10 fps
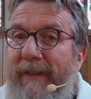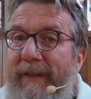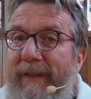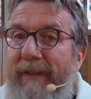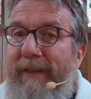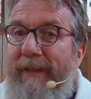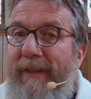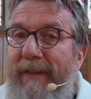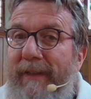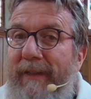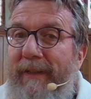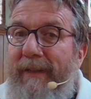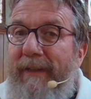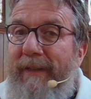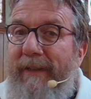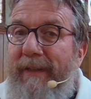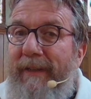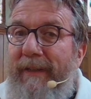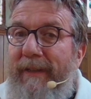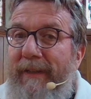that moved in the
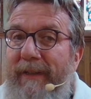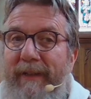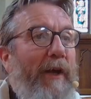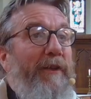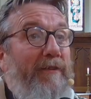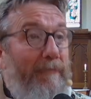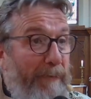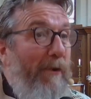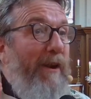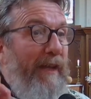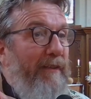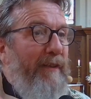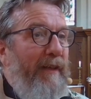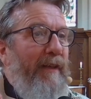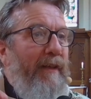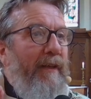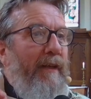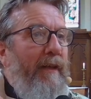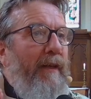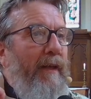people of Israel. The Spirit
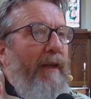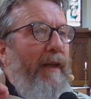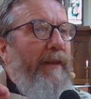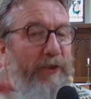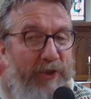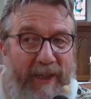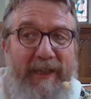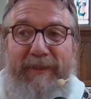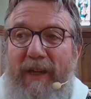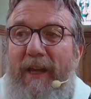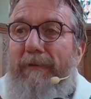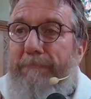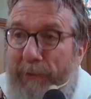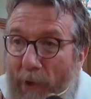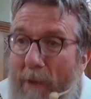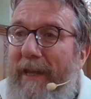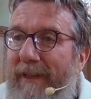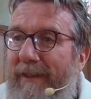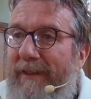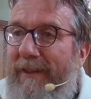that Jesus
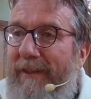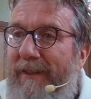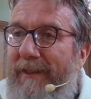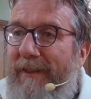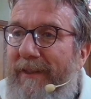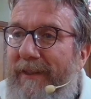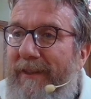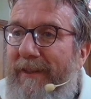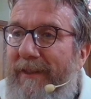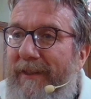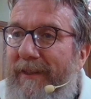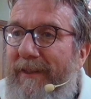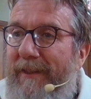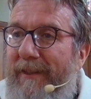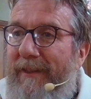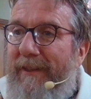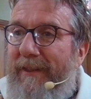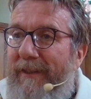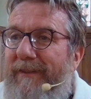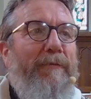promised that we heard about in John's
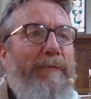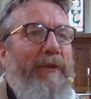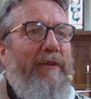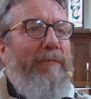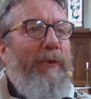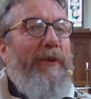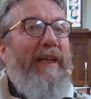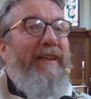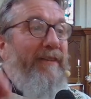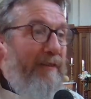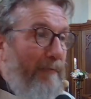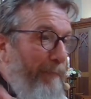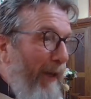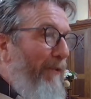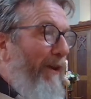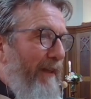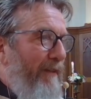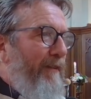Gospel this morning. And the Spirit